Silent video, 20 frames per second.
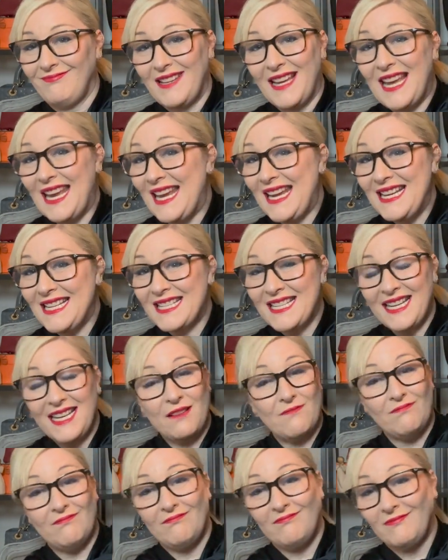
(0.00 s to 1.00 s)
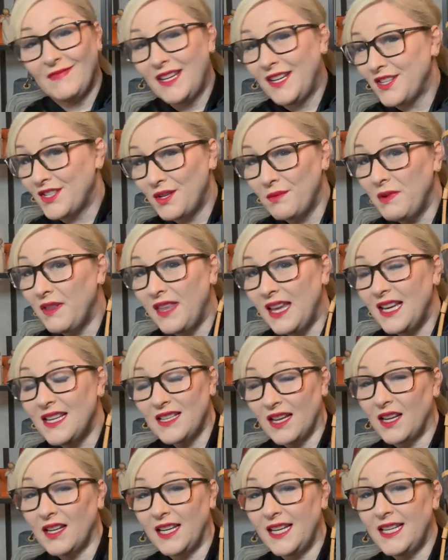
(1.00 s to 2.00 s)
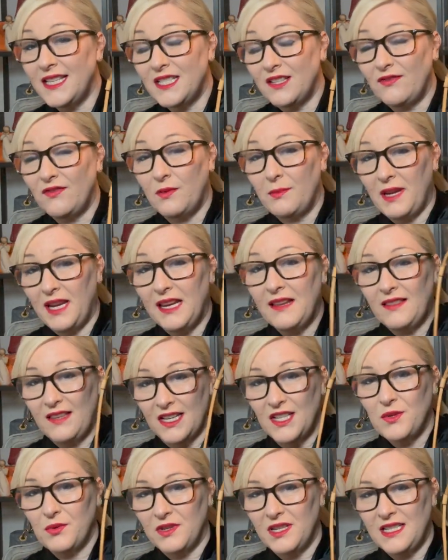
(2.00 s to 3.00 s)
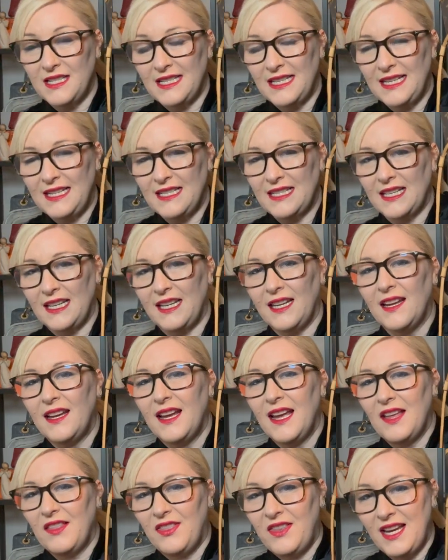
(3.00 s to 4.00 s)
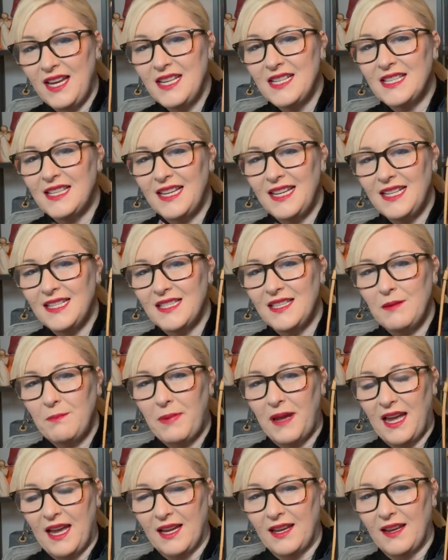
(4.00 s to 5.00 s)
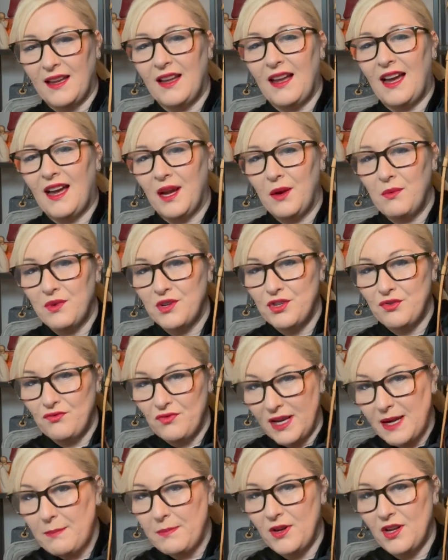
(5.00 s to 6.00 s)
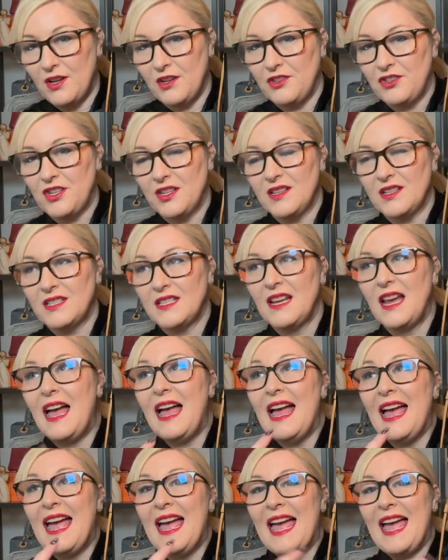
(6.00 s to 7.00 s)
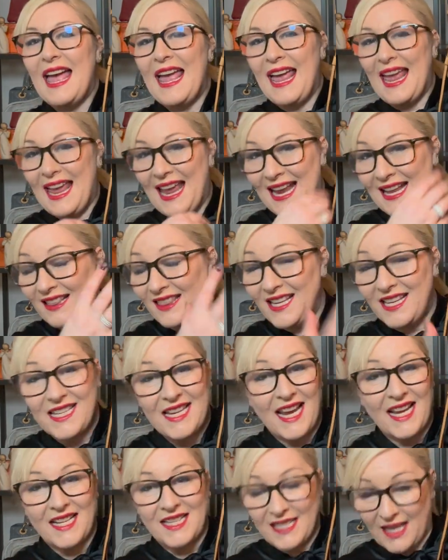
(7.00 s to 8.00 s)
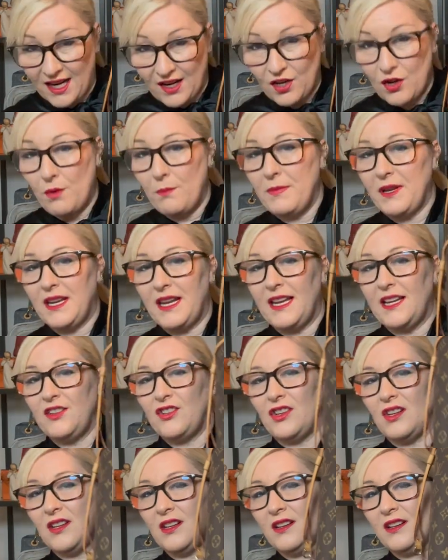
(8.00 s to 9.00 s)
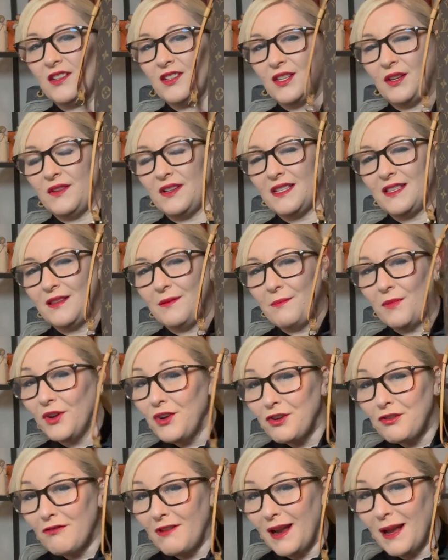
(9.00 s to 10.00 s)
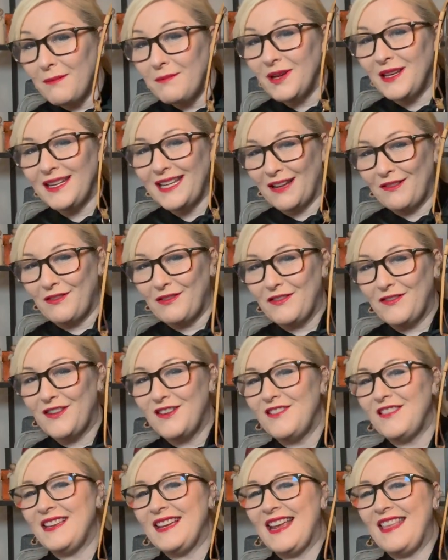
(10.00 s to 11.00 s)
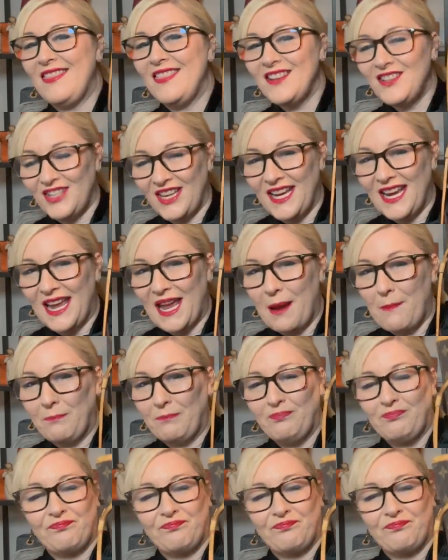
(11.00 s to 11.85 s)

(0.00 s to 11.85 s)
Easy. Some of these aren't easy for me. This one is easy. This is the bag I would repurchase in this exact combination. So it's the monogram Neverfull in the GM.